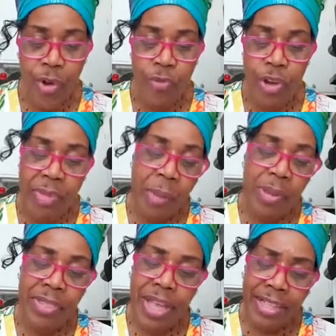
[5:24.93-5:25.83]

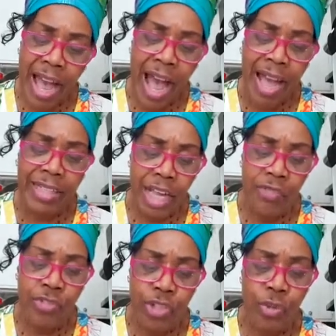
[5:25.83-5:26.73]
Remember that God
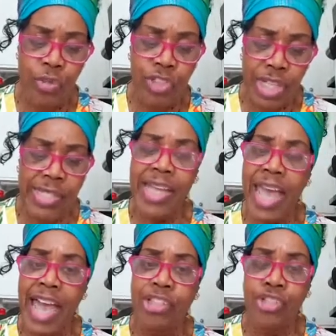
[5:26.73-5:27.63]
loves you just
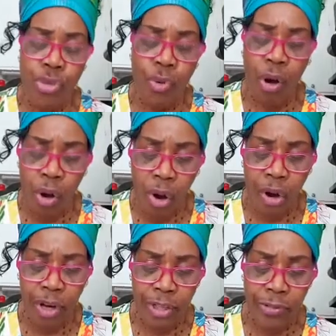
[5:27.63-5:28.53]
as you
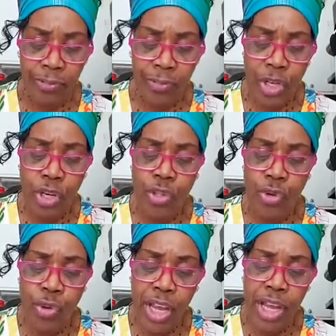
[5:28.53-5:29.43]
are.
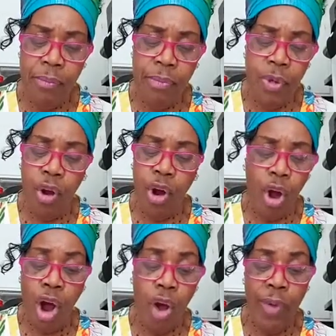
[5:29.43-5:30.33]
To him, you are
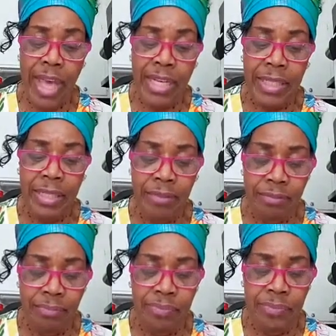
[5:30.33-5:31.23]
already,
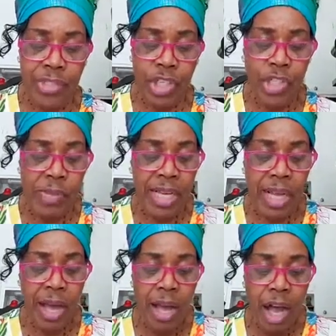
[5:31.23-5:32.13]

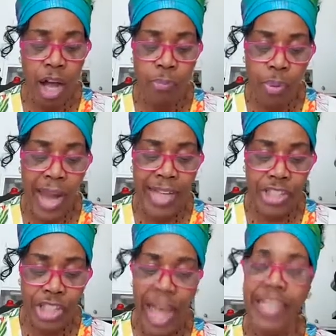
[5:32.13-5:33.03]
a bright
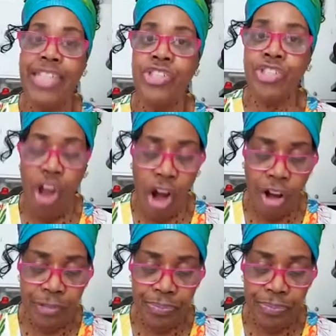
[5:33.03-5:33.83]
shining star.